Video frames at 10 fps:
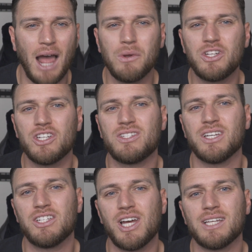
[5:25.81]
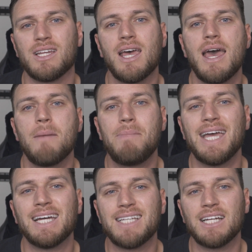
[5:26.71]
I would just suggest
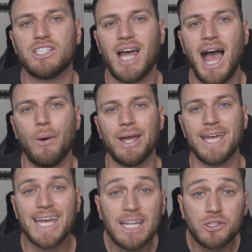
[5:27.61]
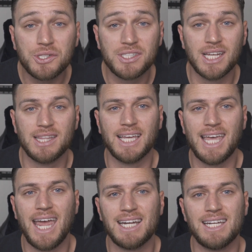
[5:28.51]
paying attention to how interested the
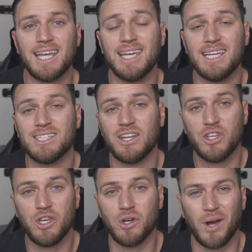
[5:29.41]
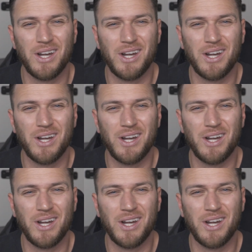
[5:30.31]
candidate is in you.